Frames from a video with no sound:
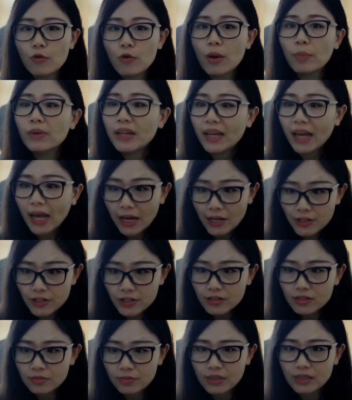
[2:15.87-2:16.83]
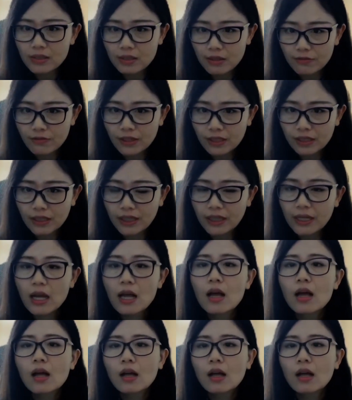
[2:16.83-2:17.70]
replication specifically,